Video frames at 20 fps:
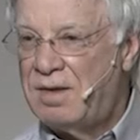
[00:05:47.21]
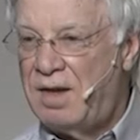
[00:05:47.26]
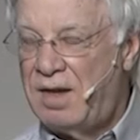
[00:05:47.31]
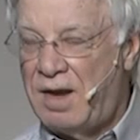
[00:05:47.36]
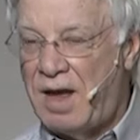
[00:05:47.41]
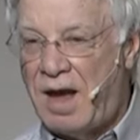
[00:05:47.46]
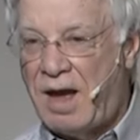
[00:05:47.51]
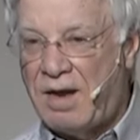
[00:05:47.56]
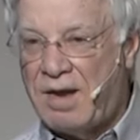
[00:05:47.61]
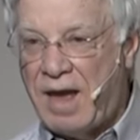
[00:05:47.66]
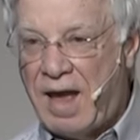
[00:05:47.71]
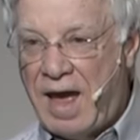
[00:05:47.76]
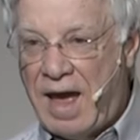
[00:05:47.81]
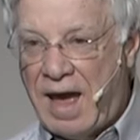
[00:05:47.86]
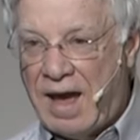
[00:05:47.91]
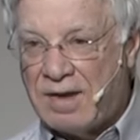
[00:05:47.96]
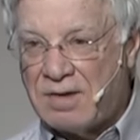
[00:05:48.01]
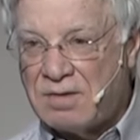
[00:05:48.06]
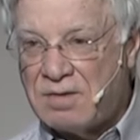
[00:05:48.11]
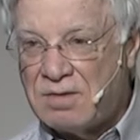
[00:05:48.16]
and how to
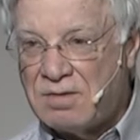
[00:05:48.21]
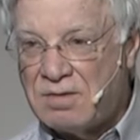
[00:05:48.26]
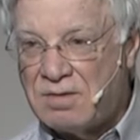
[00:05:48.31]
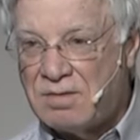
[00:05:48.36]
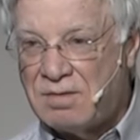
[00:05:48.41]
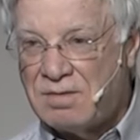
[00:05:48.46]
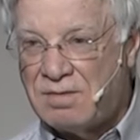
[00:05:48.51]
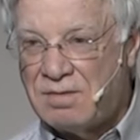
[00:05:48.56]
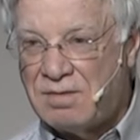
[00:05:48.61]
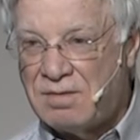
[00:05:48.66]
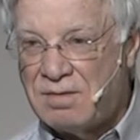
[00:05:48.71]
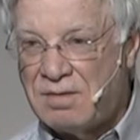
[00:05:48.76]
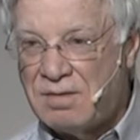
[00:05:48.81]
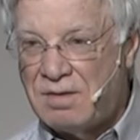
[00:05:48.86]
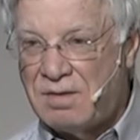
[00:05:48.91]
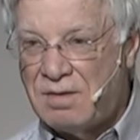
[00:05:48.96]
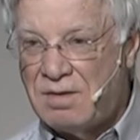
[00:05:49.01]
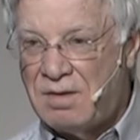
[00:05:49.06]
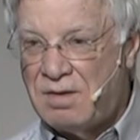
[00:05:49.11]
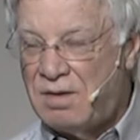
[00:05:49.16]
act.
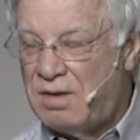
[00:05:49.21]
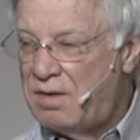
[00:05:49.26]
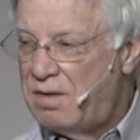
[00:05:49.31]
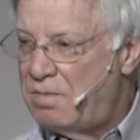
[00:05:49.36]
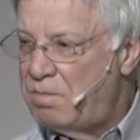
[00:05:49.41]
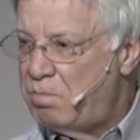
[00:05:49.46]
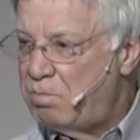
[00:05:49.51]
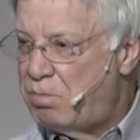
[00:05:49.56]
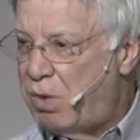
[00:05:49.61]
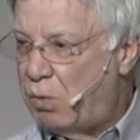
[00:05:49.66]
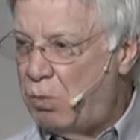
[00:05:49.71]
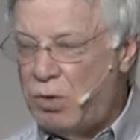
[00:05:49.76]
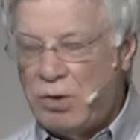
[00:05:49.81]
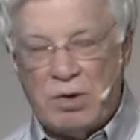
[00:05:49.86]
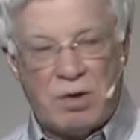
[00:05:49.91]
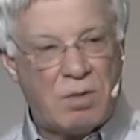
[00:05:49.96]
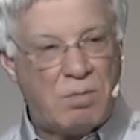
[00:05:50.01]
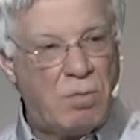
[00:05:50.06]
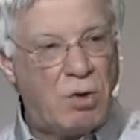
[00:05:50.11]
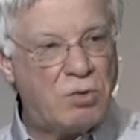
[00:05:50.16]
But when
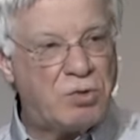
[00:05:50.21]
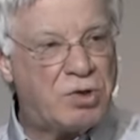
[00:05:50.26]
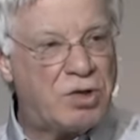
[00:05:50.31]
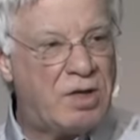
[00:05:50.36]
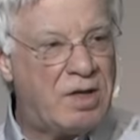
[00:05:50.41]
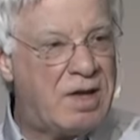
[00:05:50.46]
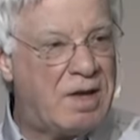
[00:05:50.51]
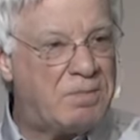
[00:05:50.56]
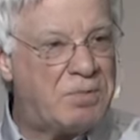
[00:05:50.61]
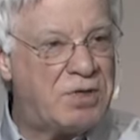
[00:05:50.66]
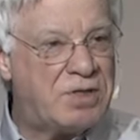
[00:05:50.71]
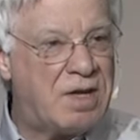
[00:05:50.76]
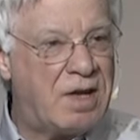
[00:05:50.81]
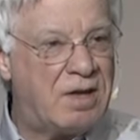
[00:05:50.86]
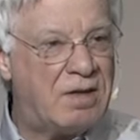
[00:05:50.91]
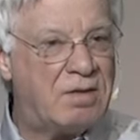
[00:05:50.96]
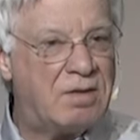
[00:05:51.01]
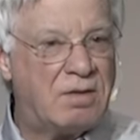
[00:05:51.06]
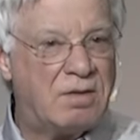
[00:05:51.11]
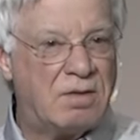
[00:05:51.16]
they're emotionally
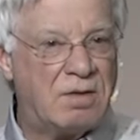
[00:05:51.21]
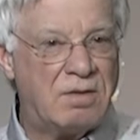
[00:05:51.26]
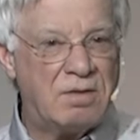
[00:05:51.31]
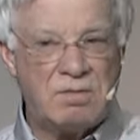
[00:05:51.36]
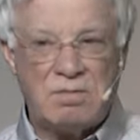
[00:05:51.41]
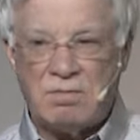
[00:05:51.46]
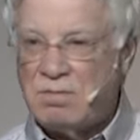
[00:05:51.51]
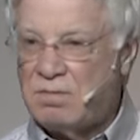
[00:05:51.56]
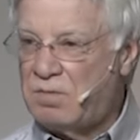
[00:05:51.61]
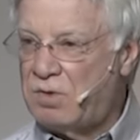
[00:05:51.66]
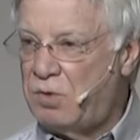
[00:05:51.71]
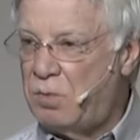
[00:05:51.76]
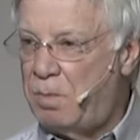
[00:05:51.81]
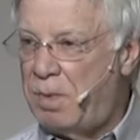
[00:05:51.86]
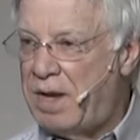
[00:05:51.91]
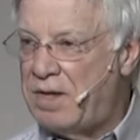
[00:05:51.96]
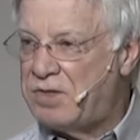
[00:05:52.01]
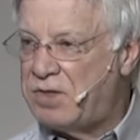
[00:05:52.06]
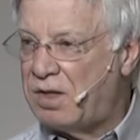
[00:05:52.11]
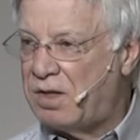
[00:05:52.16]
upset, you
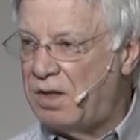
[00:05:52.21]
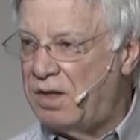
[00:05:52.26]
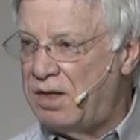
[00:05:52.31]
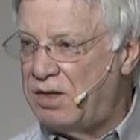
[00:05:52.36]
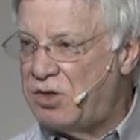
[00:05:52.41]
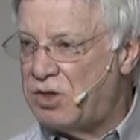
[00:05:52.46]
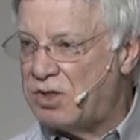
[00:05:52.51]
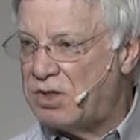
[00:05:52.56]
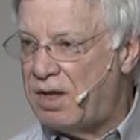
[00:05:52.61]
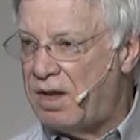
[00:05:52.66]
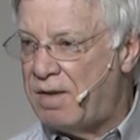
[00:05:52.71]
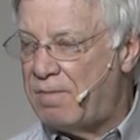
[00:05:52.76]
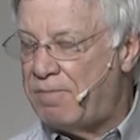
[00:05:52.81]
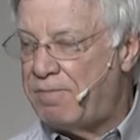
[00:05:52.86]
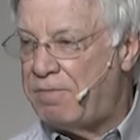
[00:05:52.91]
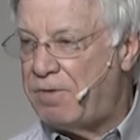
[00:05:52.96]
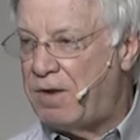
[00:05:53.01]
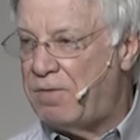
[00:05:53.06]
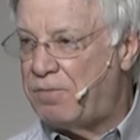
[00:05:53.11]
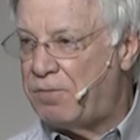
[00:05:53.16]
basically just let them
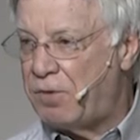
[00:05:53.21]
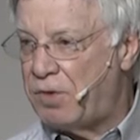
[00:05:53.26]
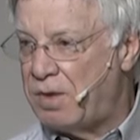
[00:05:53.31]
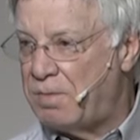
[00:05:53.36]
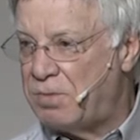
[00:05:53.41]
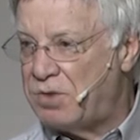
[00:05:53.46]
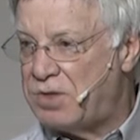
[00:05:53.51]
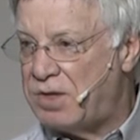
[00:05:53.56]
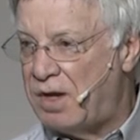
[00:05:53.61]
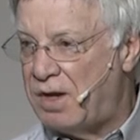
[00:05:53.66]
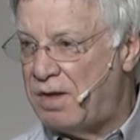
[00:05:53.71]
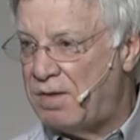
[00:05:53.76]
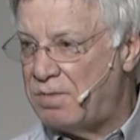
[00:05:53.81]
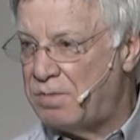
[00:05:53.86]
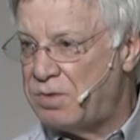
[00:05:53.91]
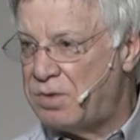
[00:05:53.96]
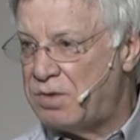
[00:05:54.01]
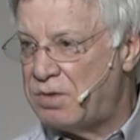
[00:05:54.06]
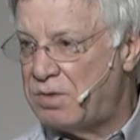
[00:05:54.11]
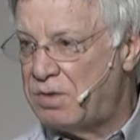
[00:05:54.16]
fend for
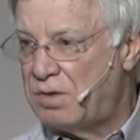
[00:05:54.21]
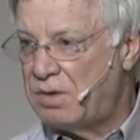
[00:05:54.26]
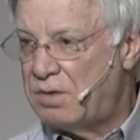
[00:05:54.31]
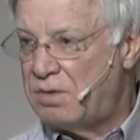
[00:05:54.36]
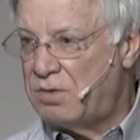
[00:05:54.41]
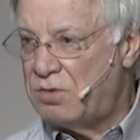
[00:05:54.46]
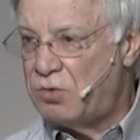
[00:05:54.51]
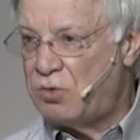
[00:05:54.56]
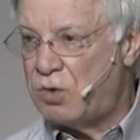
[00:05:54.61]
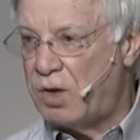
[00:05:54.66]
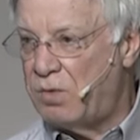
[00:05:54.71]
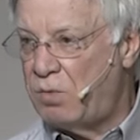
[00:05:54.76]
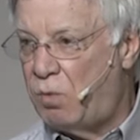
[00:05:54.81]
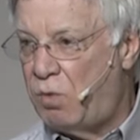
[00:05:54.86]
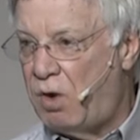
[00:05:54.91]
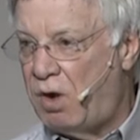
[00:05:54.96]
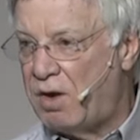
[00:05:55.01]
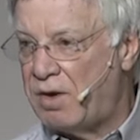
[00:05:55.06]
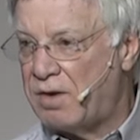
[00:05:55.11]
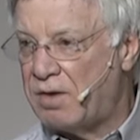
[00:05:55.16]
themselves and tread
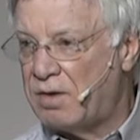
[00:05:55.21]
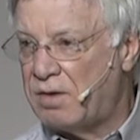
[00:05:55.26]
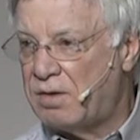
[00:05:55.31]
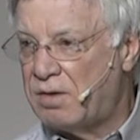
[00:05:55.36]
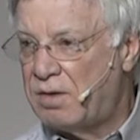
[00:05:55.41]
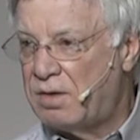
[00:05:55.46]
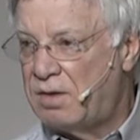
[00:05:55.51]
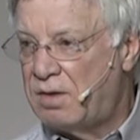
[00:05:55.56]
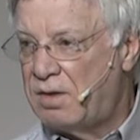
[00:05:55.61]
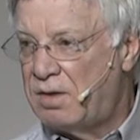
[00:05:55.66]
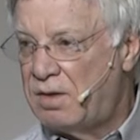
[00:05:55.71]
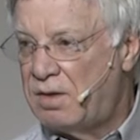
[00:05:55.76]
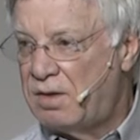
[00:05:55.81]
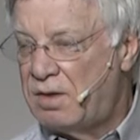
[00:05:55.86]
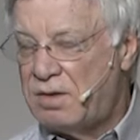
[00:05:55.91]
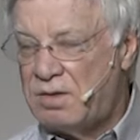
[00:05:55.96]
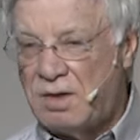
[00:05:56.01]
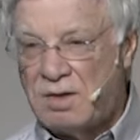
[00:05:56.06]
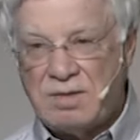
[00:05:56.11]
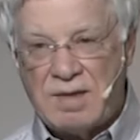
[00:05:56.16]
water.
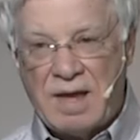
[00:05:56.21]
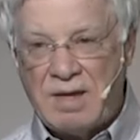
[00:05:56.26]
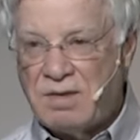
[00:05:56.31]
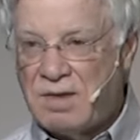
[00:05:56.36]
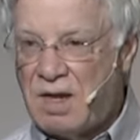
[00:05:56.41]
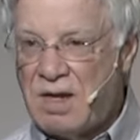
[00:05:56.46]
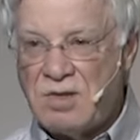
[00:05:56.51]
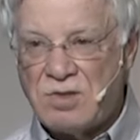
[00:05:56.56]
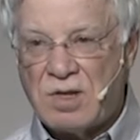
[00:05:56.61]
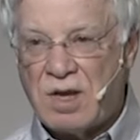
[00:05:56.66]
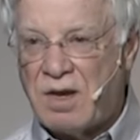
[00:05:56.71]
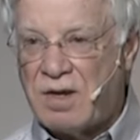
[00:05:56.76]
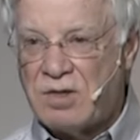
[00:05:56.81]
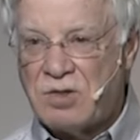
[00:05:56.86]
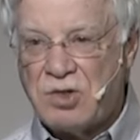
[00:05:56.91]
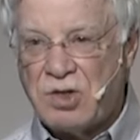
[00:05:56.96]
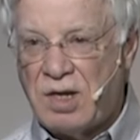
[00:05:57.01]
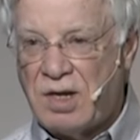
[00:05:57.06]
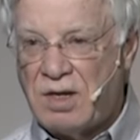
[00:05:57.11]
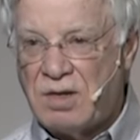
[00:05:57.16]
That that day's got to
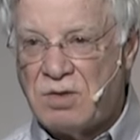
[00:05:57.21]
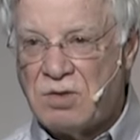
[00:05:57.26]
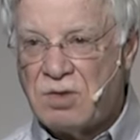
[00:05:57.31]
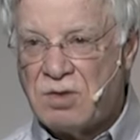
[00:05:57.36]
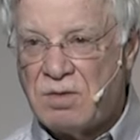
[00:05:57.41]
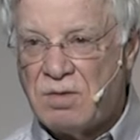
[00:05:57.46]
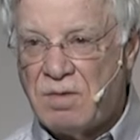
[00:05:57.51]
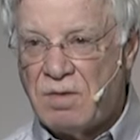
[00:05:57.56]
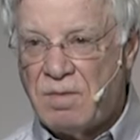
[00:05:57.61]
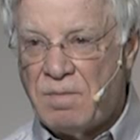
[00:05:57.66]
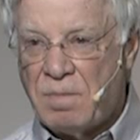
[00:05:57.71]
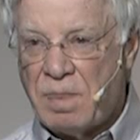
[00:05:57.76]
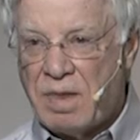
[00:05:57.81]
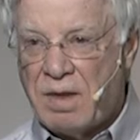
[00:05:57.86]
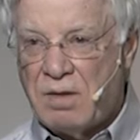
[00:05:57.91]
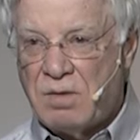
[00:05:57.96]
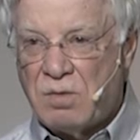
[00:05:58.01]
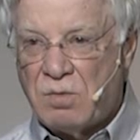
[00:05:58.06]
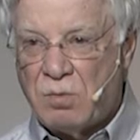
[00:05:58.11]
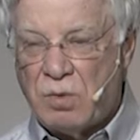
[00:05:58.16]
change.
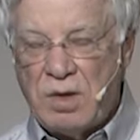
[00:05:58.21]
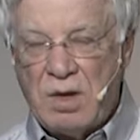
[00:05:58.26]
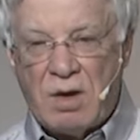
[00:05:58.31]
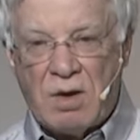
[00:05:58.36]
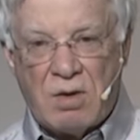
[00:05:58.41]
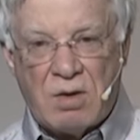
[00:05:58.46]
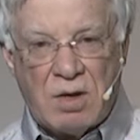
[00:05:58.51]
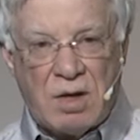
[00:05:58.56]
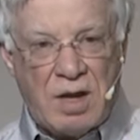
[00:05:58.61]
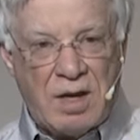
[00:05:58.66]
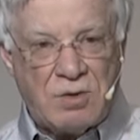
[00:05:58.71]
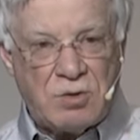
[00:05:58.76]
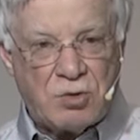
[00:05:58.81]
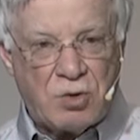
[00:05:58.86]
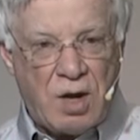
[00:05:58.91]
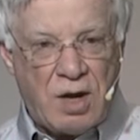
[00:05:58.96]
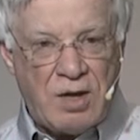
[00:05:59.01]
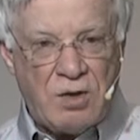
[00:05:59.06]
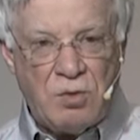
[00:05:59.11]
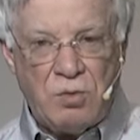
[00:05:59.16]
We are a
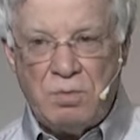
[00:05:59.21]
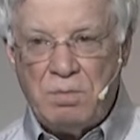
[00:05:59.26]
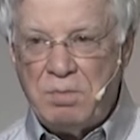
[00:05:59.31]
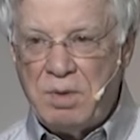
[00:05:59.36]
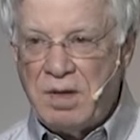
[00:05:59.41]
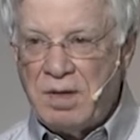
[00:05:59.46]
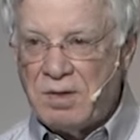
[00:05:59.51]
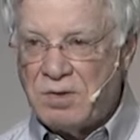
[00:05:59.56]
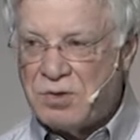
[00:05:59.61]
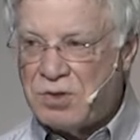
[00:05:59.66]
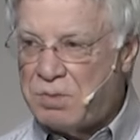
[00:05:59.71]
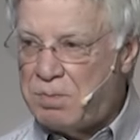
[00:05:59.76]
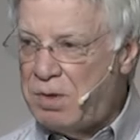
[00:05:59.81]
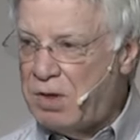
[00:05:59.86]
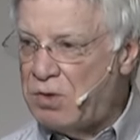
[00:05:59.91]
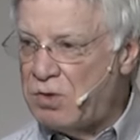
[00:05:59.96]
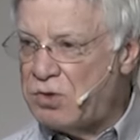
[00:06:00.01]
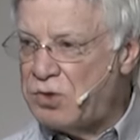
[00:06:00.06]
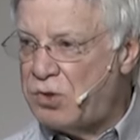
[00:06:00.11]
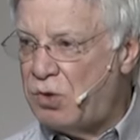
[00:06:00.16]
triune being,
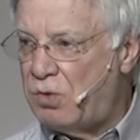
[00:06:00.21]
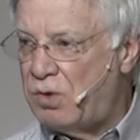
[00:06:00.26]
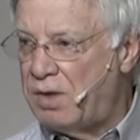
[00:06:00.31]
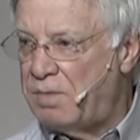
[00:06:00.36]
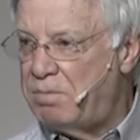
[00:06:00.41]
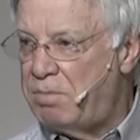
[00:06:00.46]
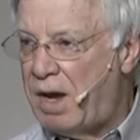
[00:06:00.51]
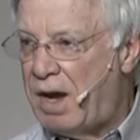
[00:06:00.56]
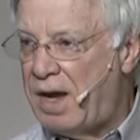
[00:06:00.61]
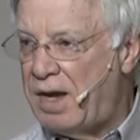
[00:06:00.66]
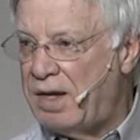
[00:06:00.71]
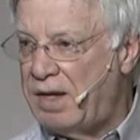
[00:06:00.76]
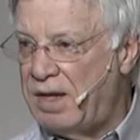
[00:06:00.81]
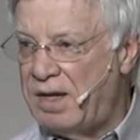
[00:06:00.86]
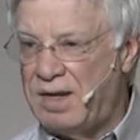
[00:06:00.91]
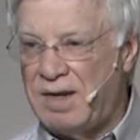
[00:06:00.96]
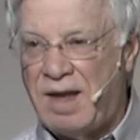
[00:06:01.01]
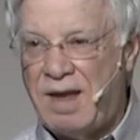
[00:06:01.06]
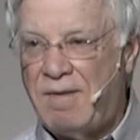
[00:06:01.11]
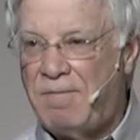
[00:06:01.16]
spirit, soul, and body,
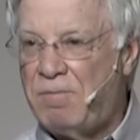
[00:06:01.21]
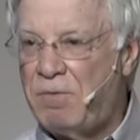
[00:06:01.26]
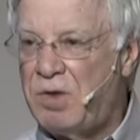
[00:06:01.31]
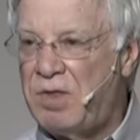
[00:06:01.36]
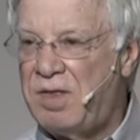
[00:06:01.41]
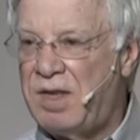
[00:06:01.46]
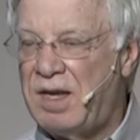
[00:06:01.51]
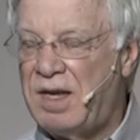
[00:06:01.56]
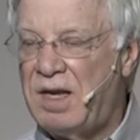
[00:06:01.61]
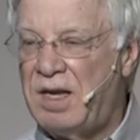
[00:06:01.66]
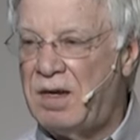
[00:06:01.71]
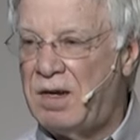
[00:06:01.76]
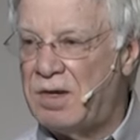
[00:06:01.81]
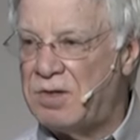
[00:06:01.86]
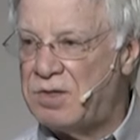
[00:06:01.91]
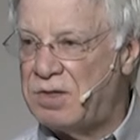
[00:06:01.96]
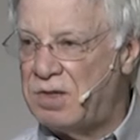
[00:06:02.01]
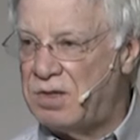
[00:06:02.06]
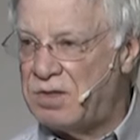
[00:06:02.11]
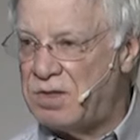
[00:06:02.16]
and everything in
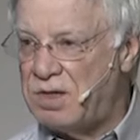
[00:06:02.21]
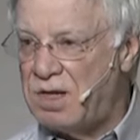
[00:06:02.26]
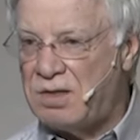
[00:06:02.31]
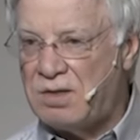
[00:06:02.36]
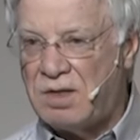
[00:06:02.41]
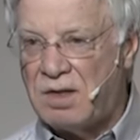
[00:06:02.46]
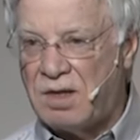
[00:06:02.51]
us is knit